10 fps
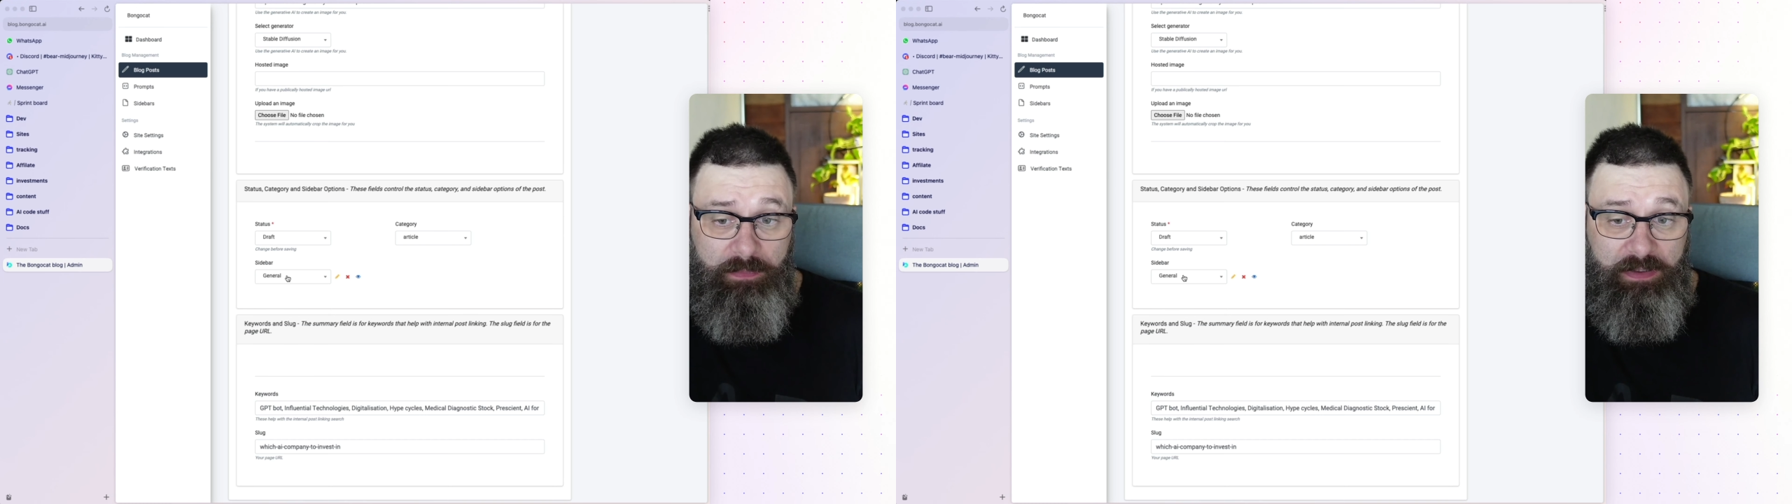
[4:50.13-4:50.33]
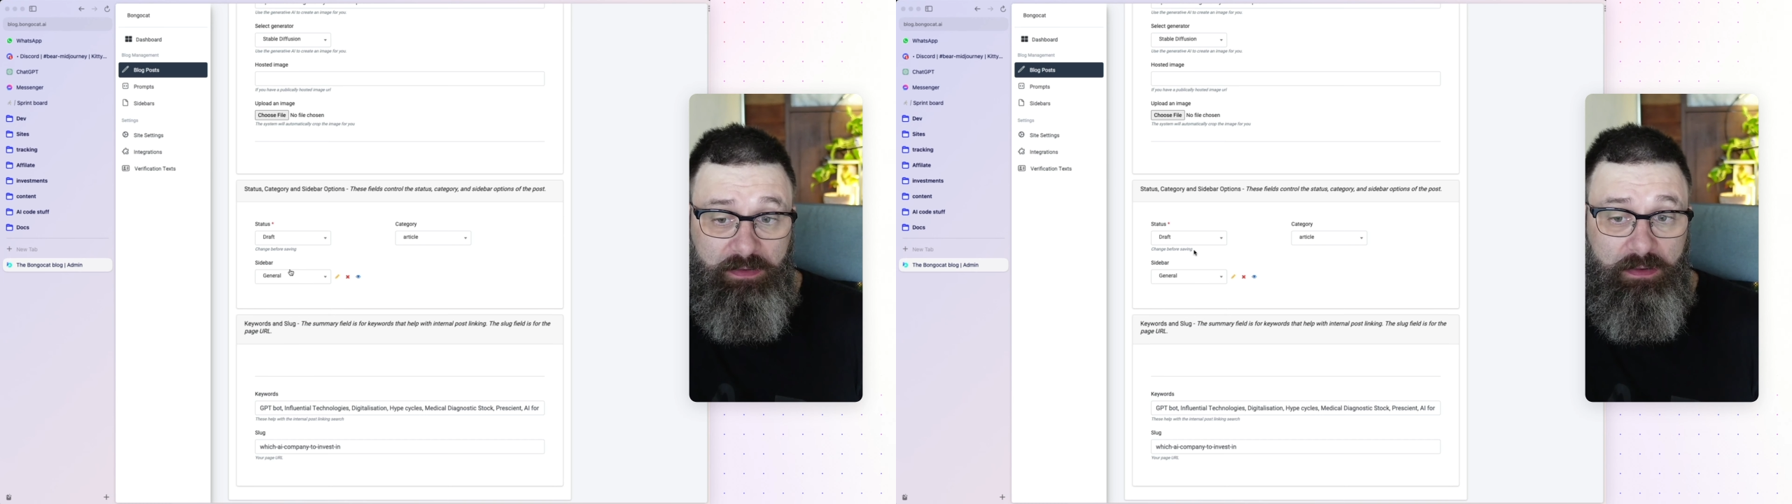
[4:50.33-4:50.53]

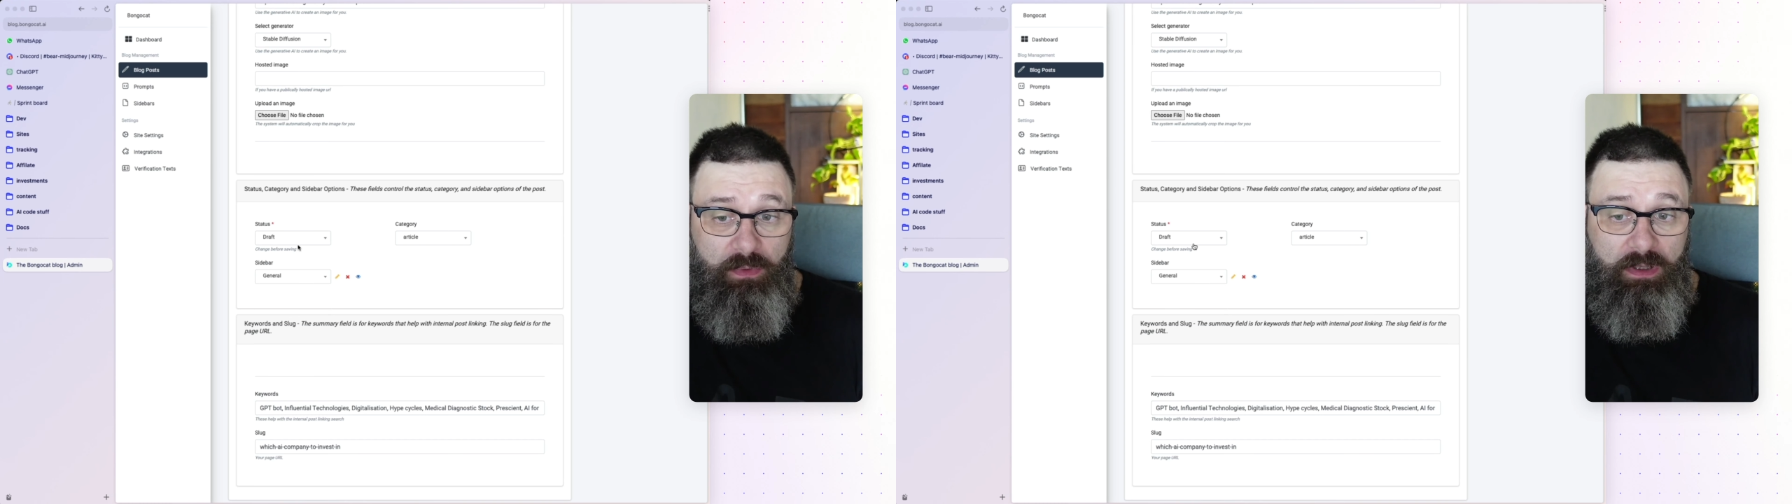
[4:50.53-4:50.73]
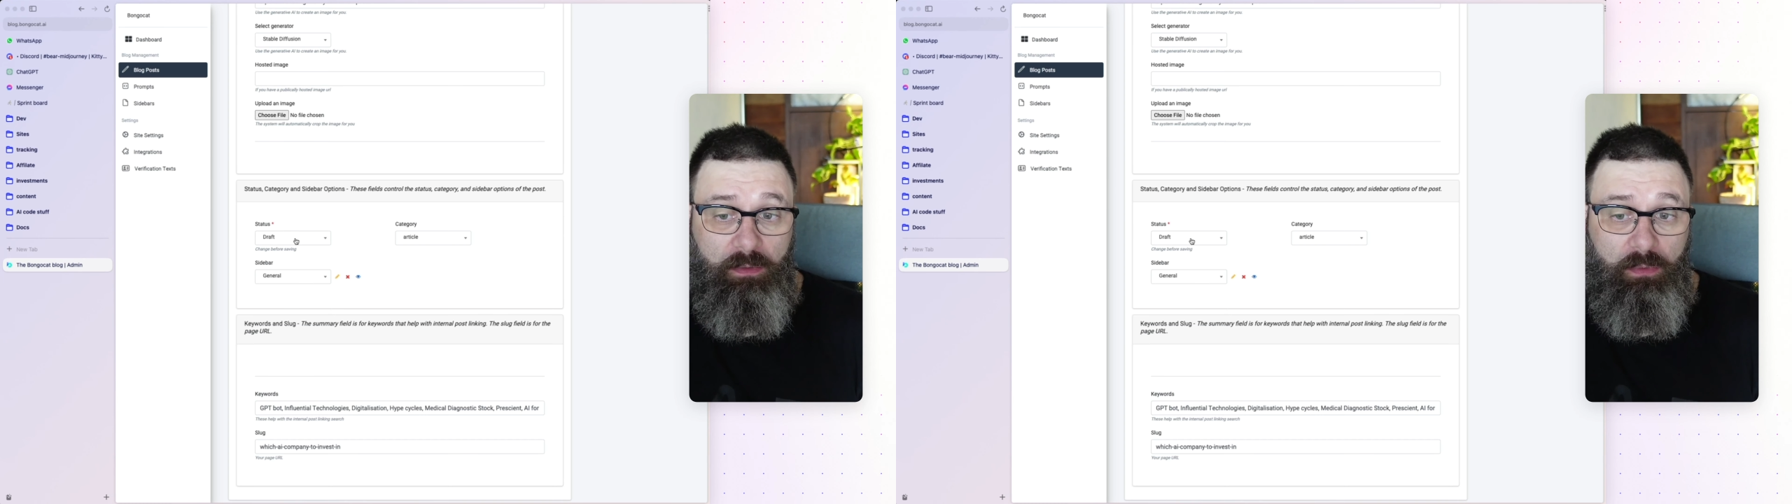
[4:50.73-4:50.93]
That's the
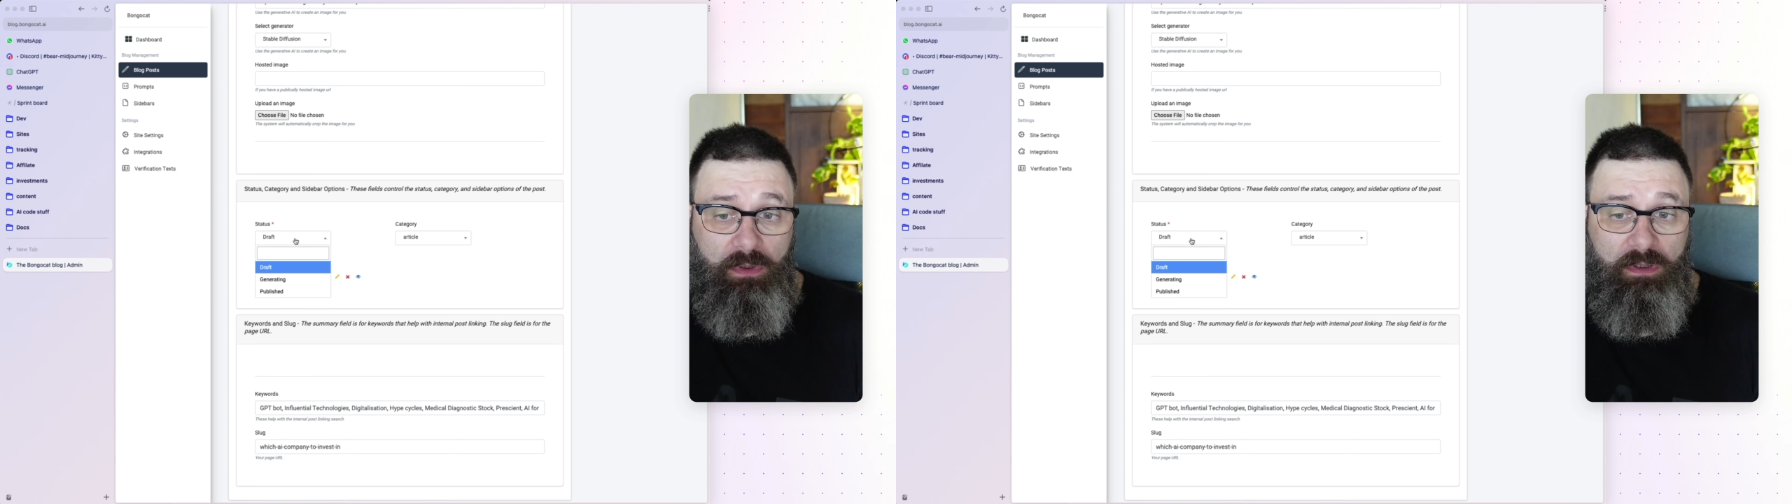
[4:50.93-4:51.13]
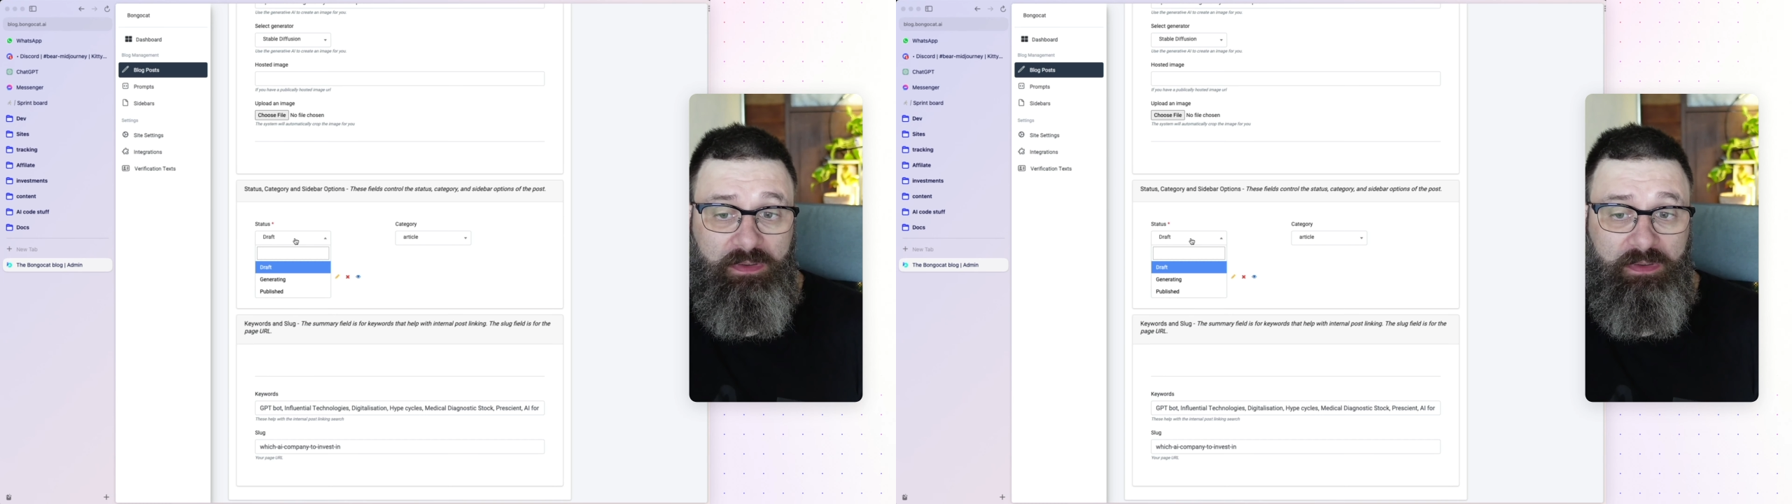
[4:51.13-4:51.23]
one I want.